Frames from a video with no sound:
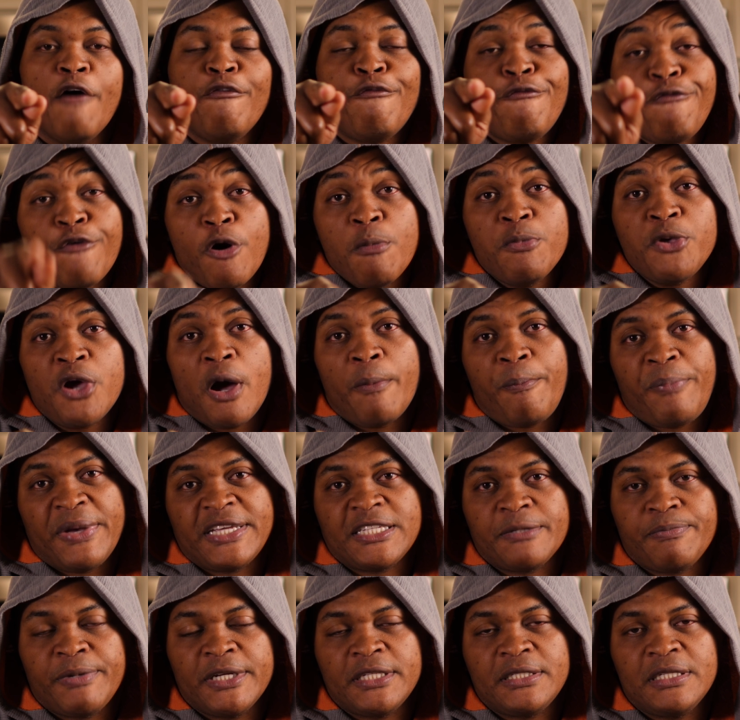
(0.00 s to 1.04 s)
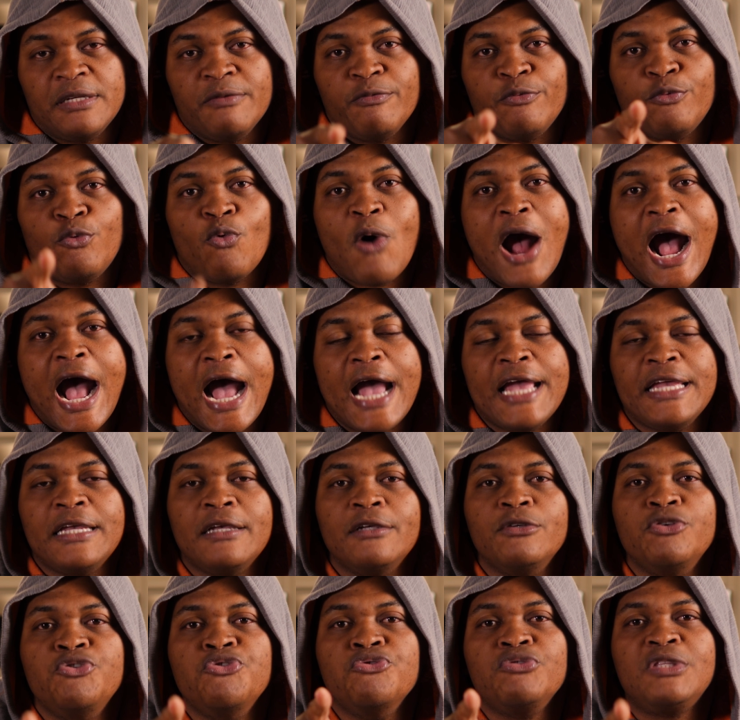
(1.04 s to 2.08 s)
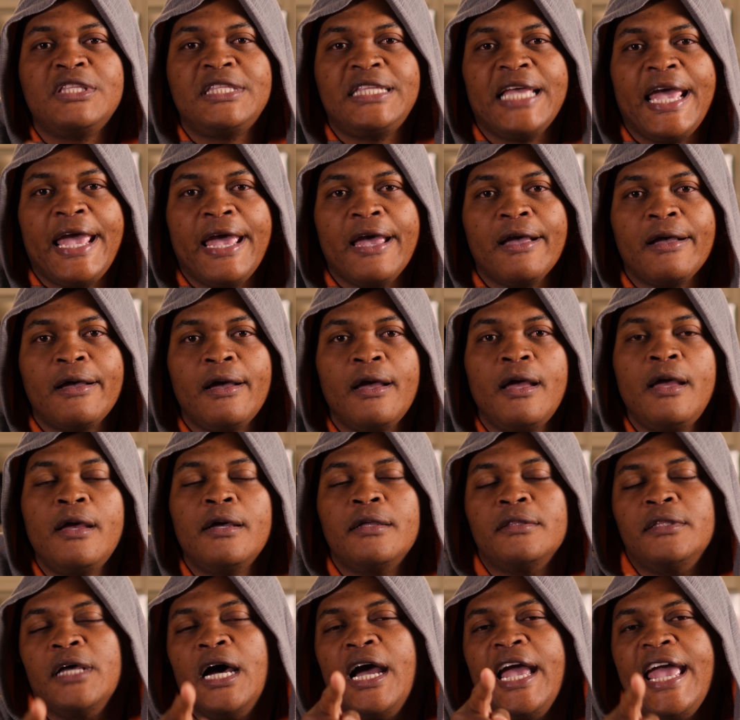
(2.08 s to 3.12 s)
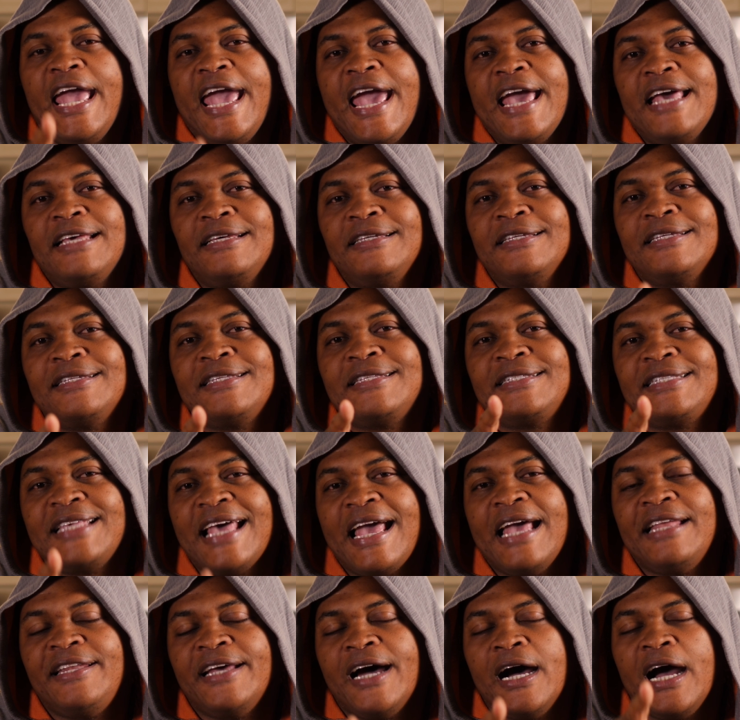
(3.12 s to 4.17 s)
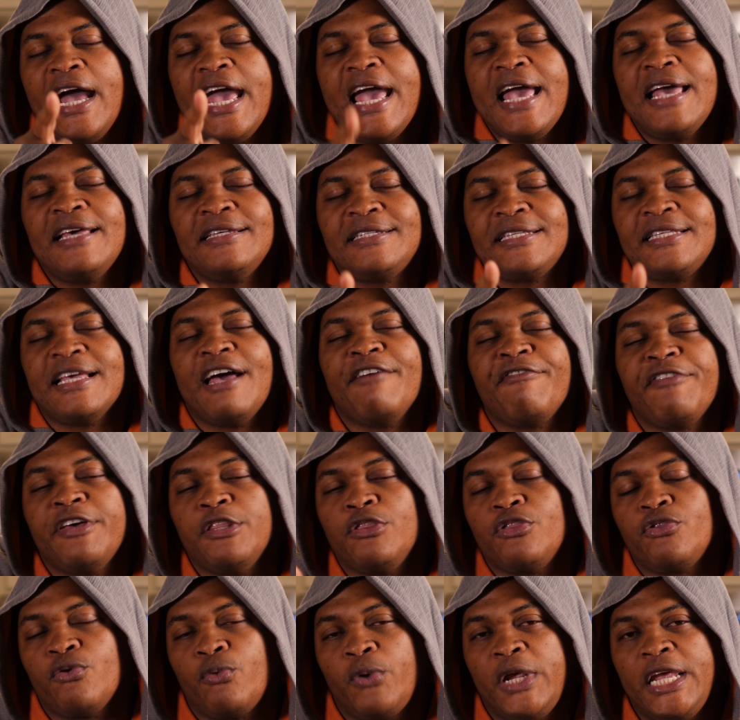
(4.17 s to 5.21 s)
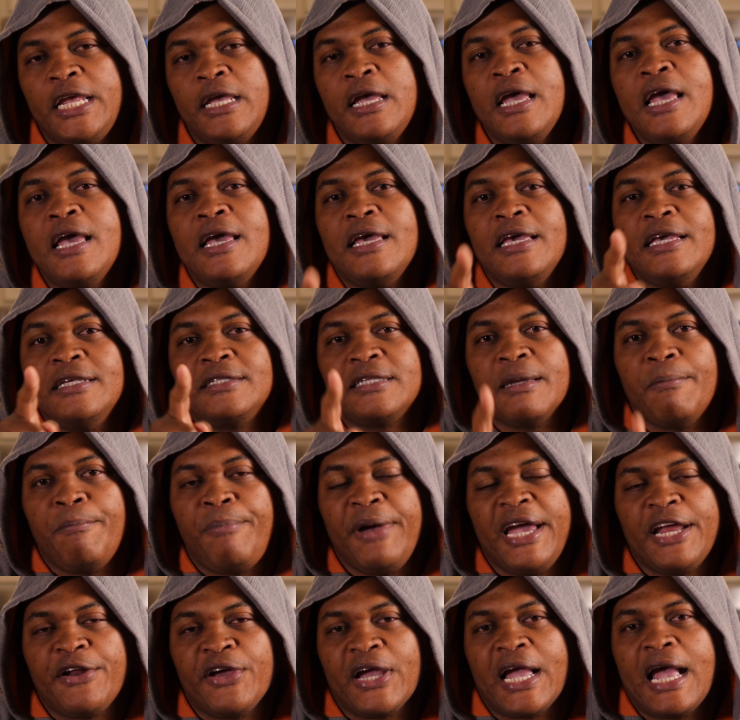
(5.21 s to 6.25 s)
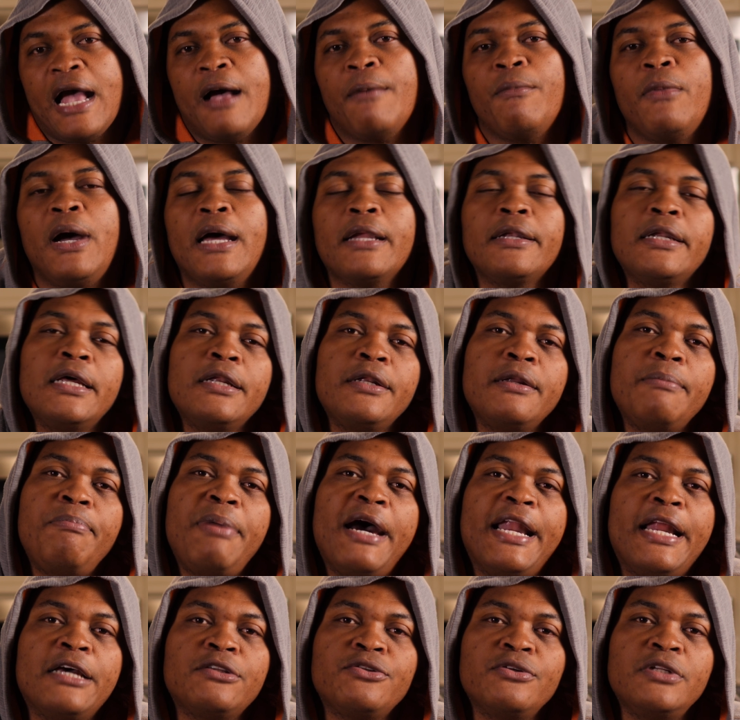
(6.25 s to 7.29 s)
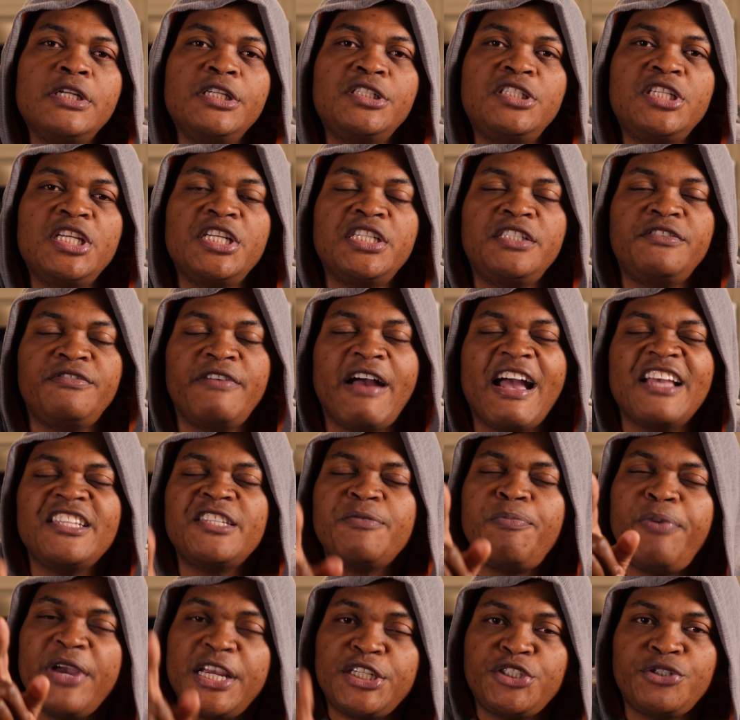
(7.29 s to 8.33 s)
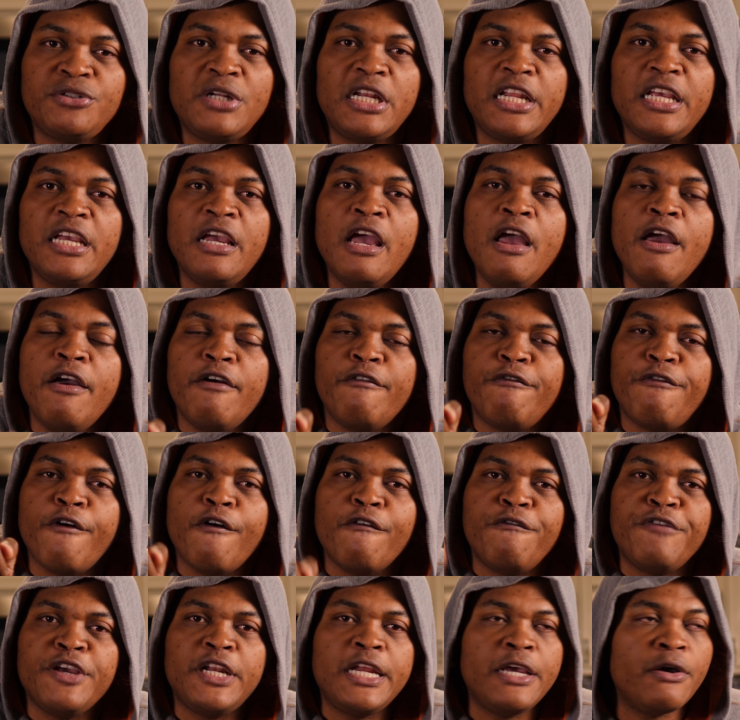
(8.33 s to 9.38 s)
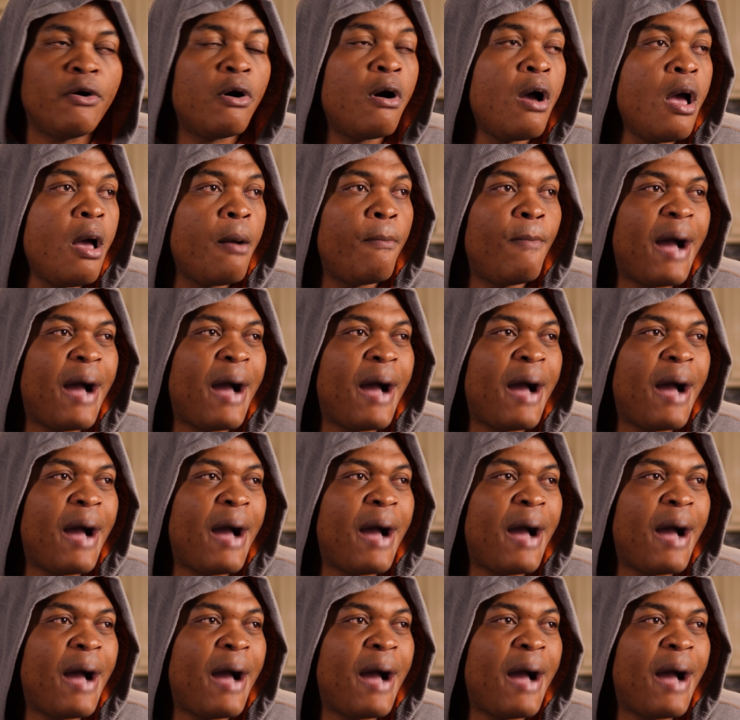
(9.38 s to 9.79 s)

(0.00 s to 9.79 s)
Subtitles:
from your perspective why you think the A7 III is a better camera than the Panasonic GH5, especially for video.